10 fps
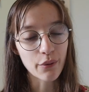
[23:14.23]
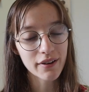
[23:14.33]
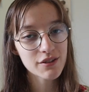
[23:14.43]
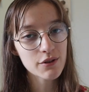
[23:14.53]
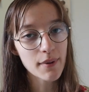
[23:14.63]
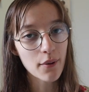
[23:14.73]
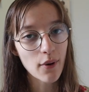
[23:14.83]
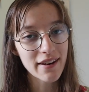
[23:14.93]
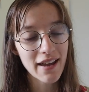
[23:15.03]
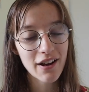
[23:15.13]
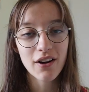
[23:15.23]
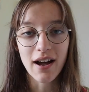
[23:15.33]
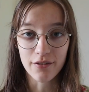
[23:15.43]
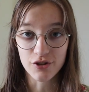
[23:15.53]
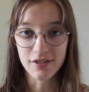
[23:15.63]
excuse my wet hair,
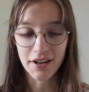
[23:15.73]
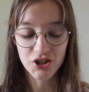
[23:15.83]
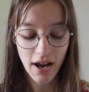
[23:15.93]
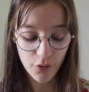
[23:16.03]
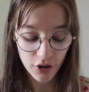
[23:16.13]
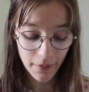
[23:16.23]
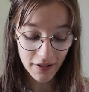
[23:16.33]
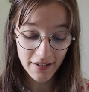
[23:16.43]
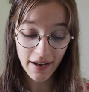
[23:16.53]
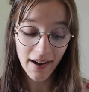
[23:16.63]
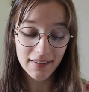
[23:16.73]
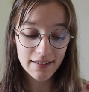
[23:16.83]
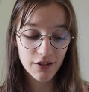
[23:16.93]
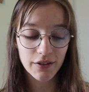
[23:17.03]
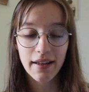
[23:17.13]
I have just had a shower, but the
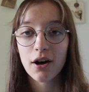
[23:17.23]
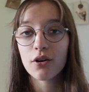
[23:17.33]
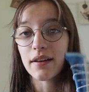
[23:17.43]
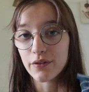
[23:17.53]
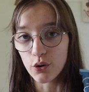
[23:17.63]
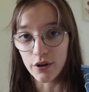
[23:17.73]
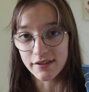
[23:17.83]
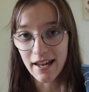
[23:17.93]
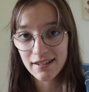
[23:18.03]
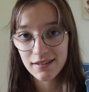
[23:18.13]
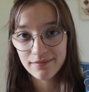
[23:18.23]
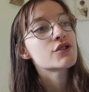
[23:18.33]
eyelets are now in the corset.